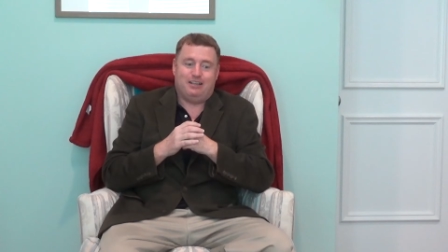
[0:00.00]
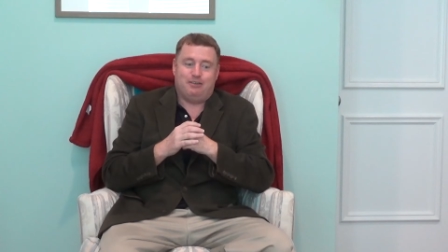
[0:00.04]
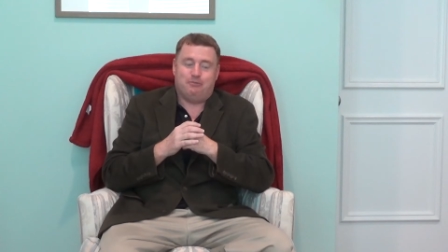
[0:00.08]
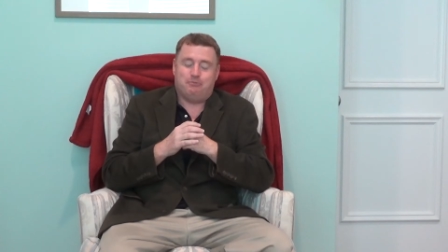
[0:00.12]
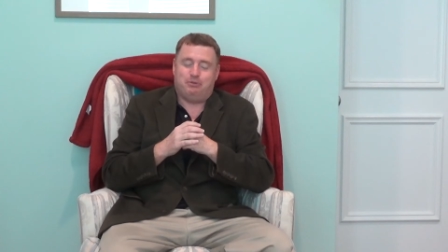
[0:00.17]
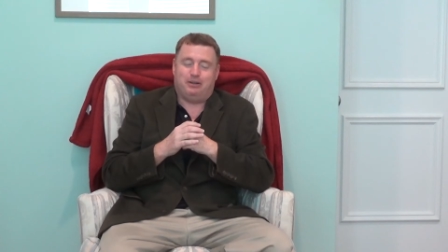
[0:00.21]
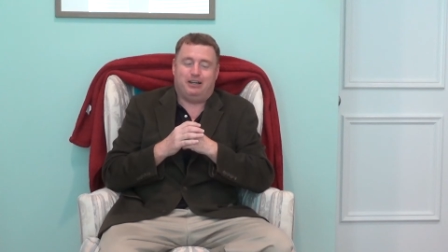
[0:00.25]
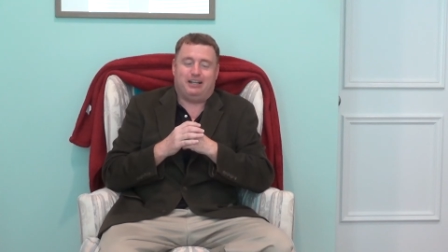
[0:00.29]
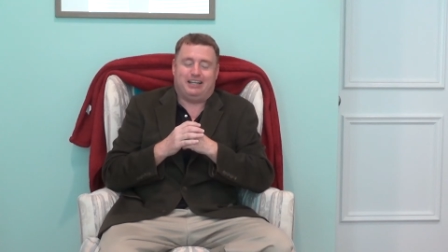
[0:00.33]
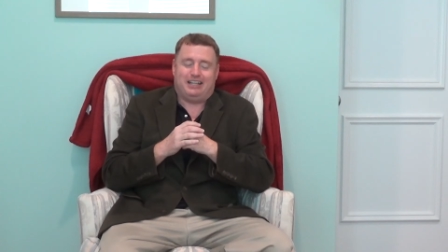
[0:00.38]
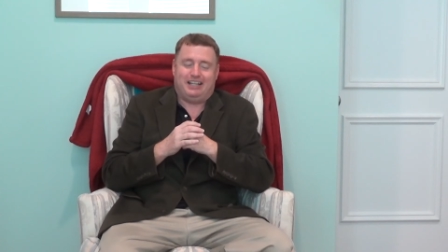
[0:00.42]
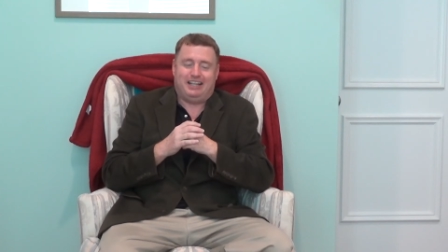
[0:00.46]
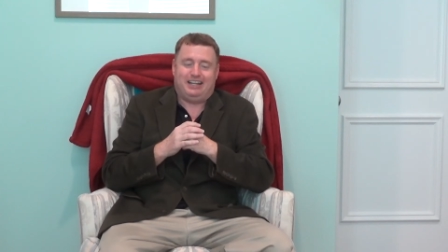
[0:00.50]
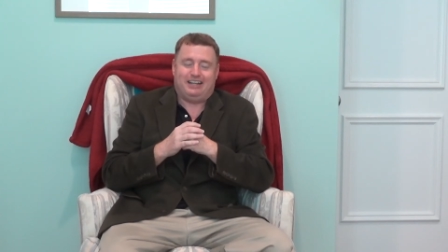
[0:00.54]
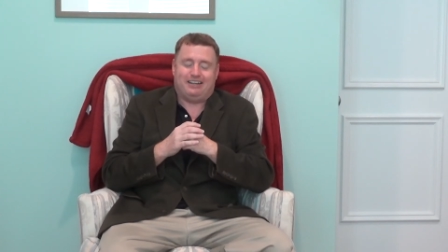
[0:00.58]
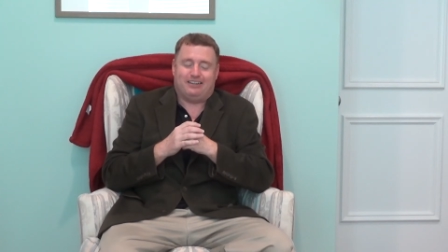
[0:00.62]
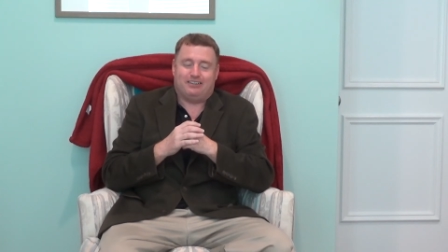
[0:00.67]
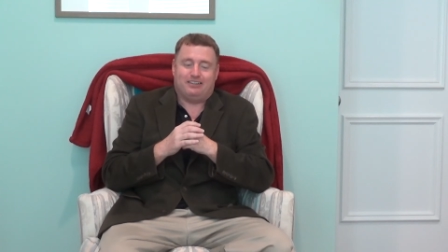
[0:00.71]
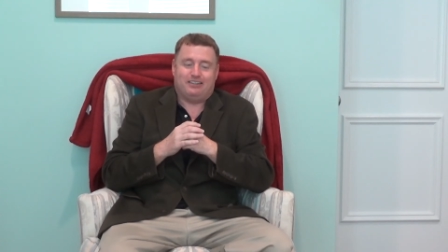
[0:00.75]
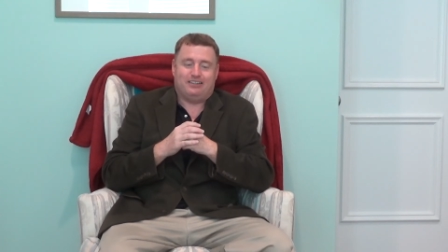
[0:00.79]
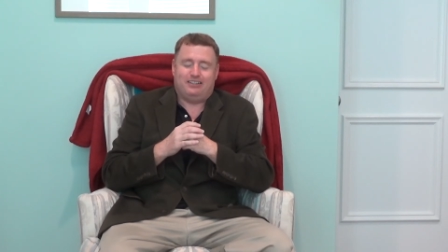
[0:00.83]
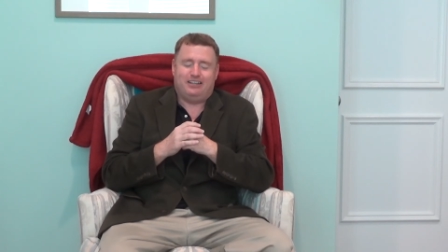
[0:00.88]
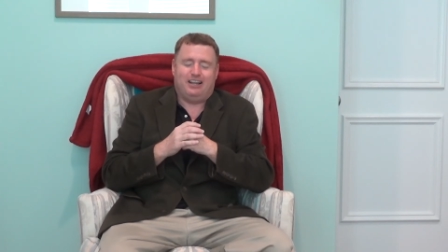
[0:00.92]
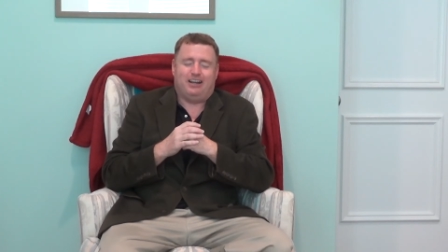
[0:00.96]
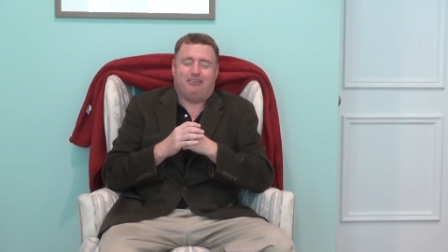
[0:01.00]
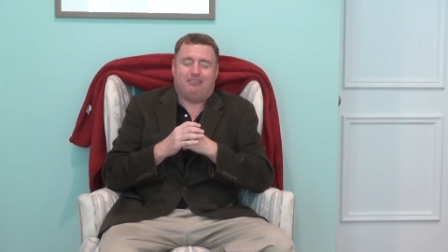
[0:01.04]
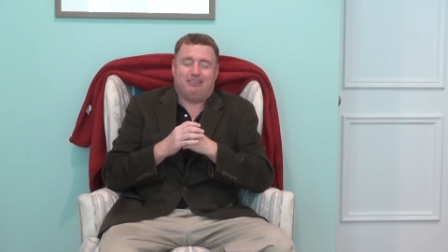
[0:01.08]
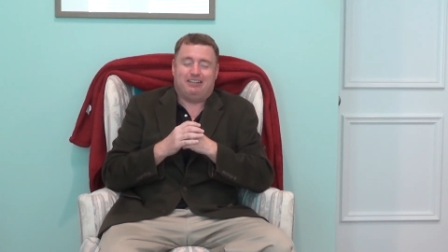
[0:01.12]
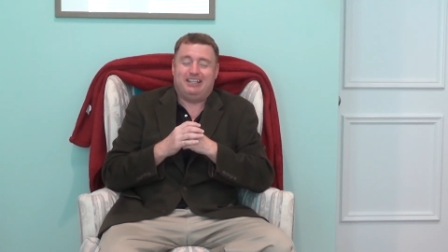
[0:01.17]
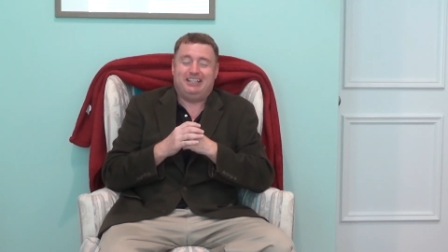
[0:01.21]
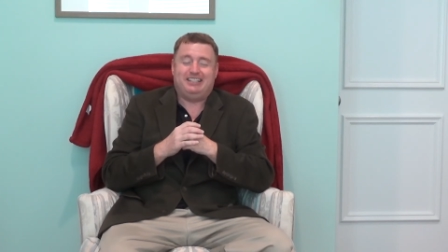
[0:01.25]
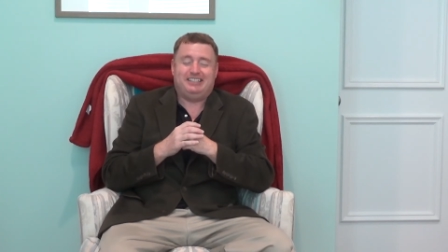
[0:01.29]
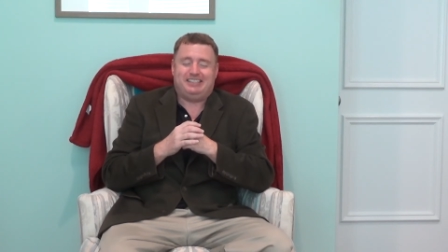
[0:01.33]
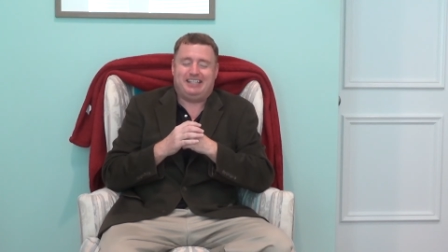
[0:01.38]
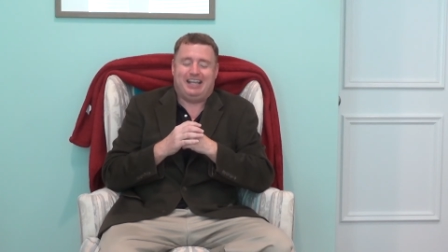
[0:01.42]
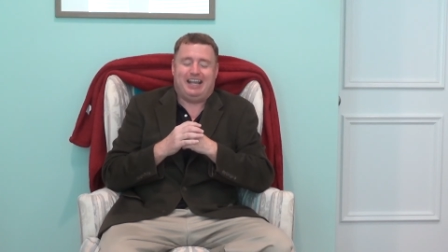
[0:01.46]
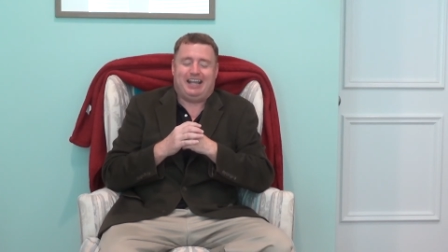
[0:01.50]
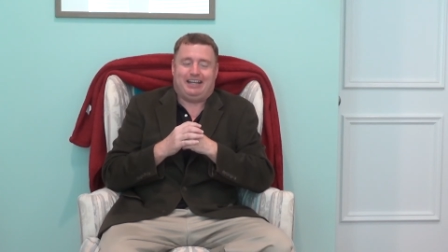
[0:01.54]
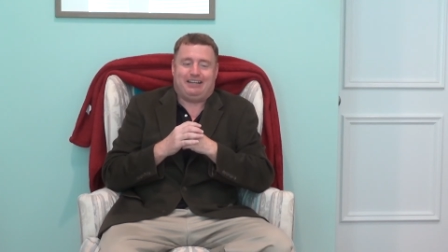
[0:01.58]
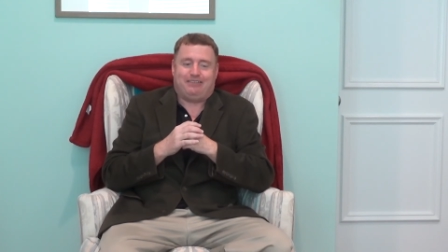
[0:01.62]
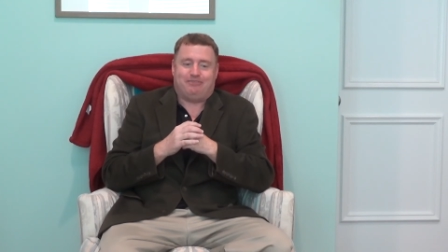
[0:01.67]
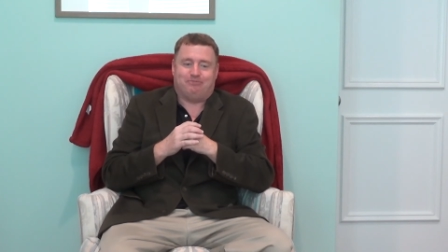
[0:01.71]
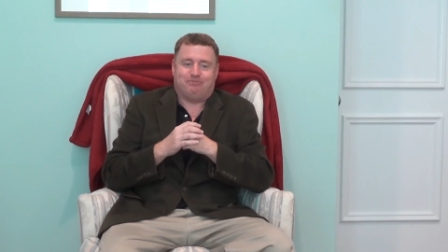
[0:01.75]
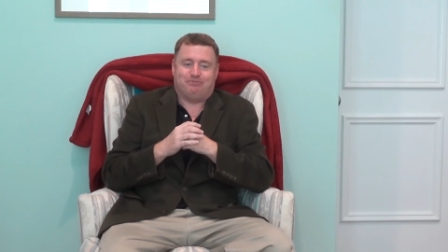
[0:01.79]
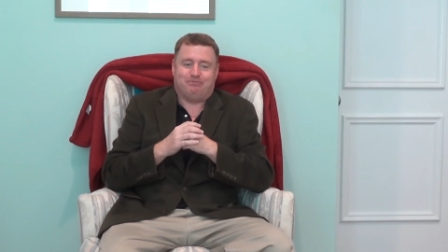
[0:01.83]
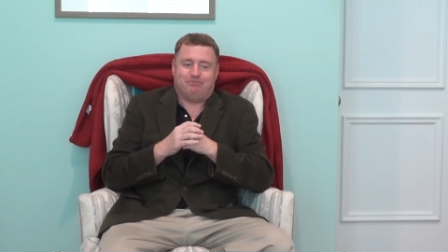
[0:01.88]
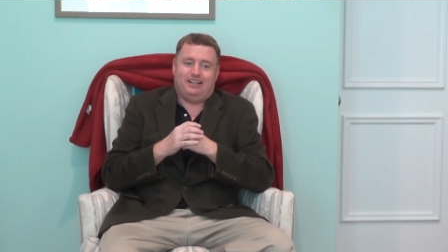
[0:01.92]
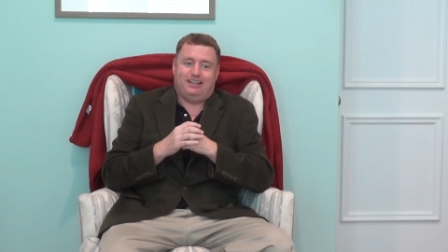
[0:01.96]
But here, no, he's dead.
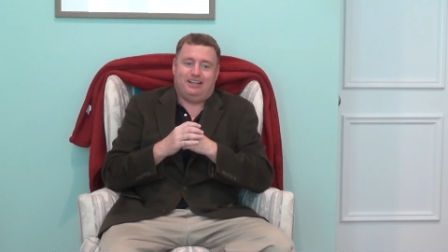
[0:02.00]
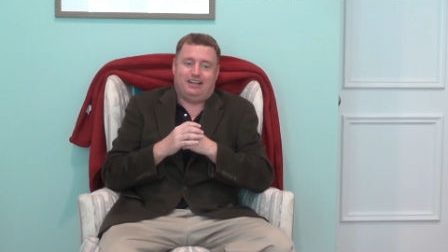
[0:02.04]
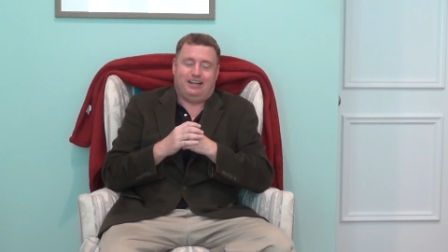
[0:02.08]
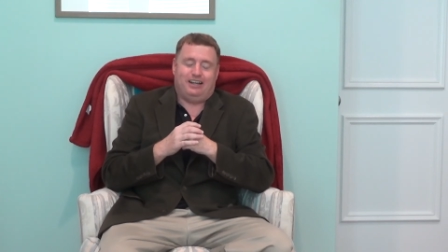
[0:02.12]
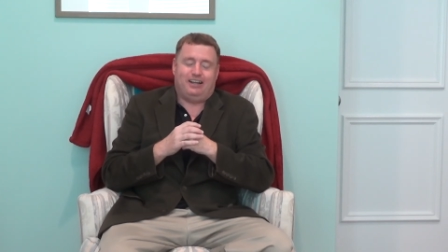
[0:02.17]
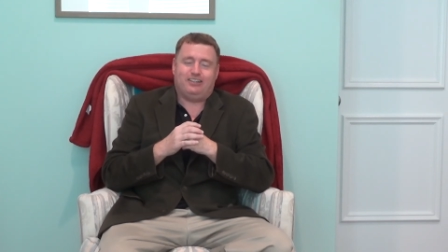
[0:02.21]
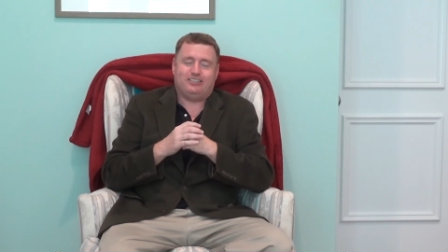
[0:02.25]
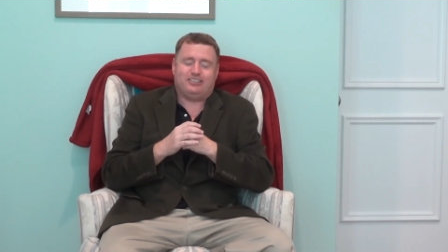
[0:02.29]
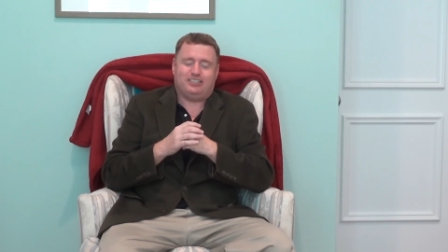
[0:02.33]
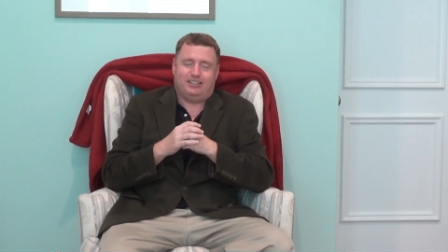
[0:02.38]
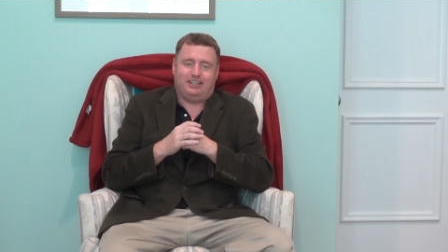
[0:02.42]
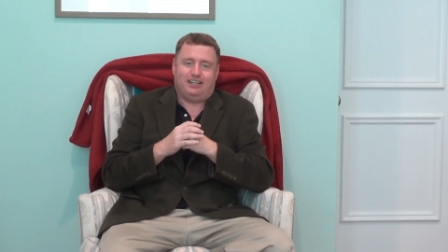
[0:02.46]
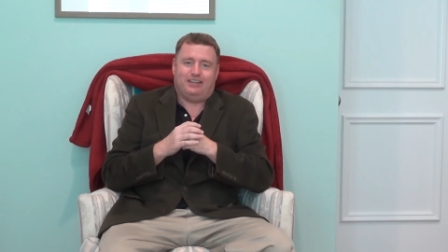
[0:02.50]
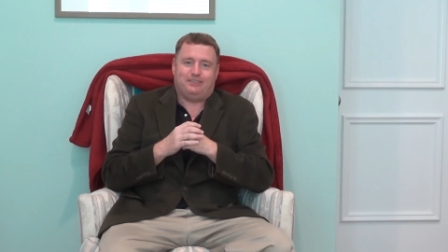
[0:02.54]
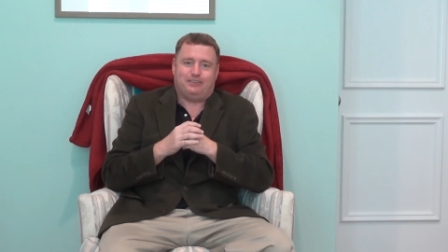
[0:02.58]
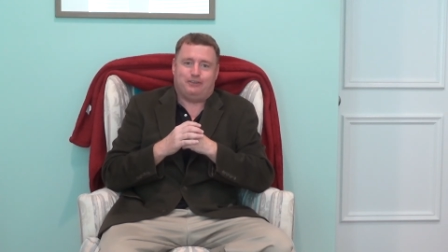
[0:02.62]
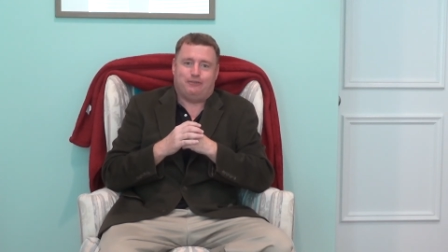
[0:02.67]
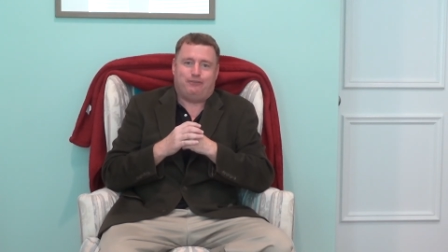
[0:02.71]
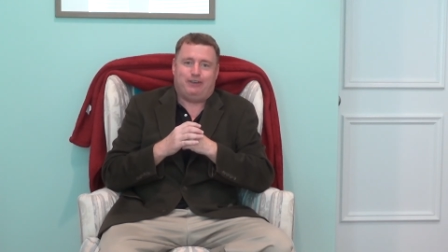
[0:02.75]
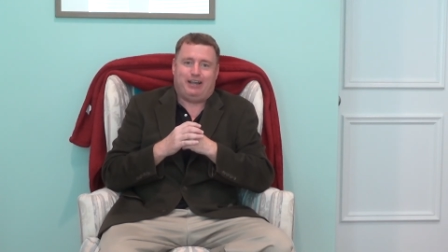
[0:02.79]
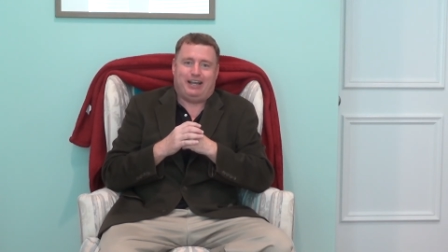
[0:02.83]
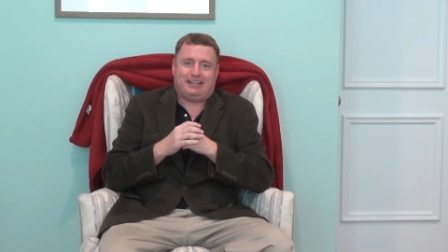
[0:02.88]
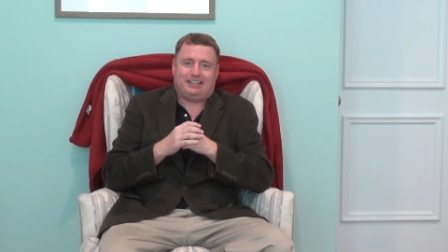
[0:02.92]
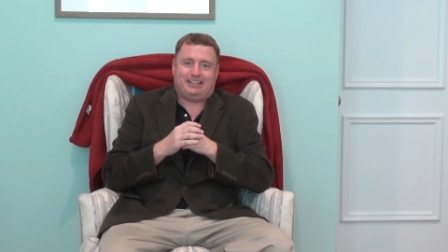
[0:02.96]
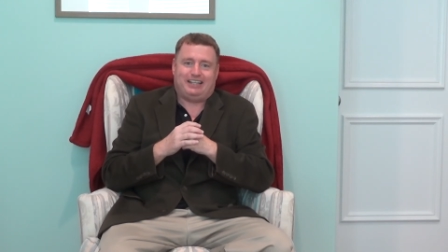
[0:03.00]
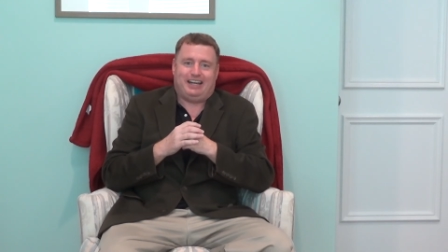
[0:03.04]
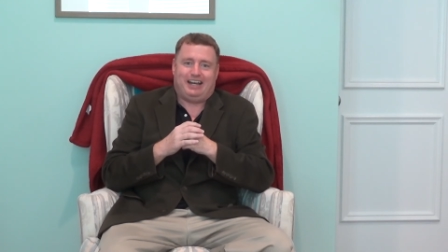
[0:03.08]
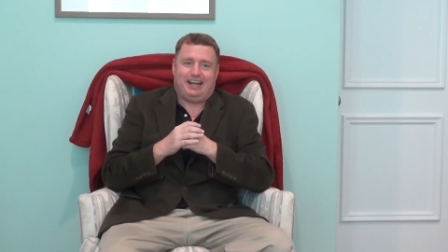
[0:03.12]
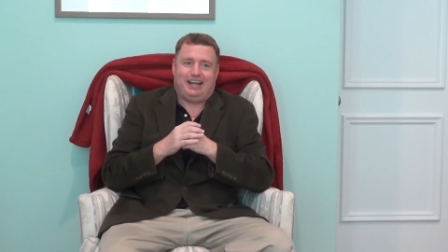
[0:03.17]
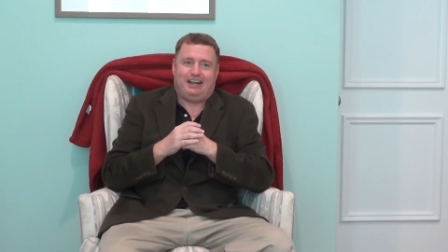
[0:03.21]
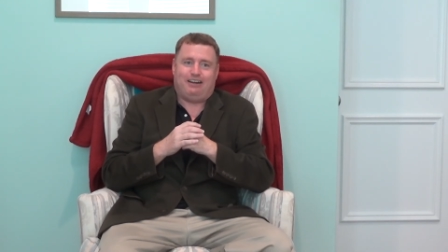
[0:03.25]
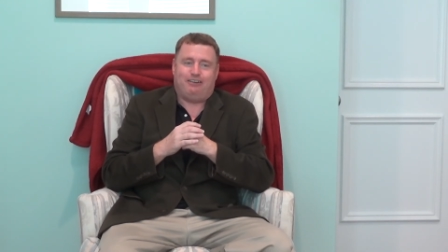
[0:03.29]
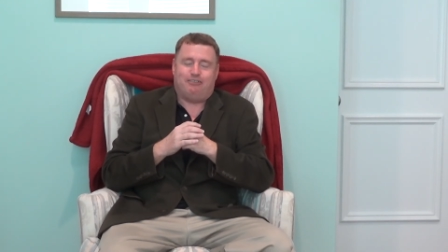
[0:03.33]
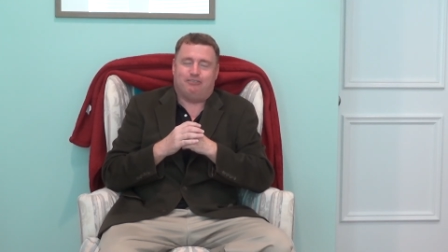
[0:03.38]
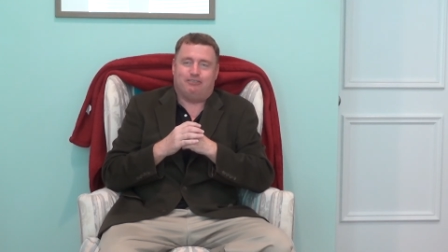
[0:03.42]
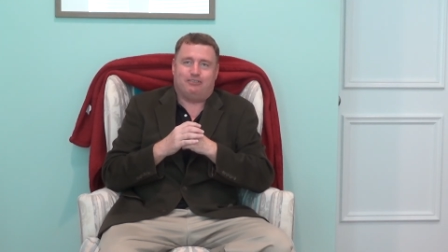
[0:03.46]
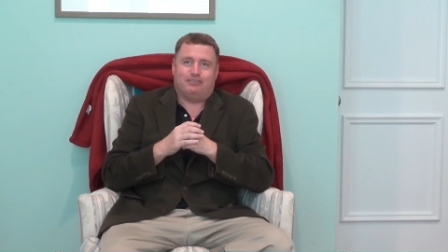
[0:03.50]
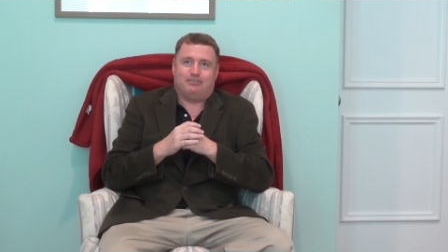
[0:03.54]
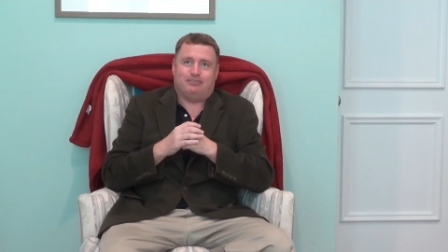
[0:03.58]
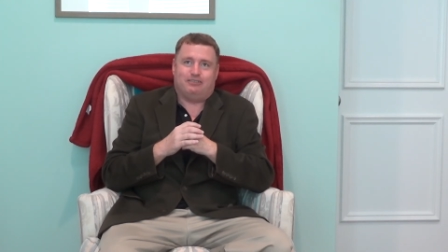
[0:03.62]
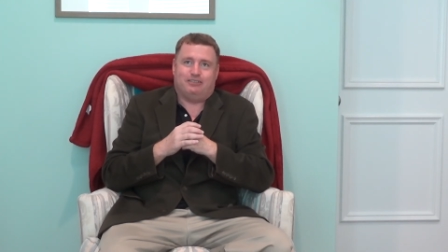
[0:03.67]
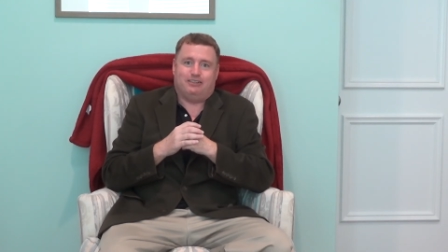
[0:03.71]
I also love the fact that how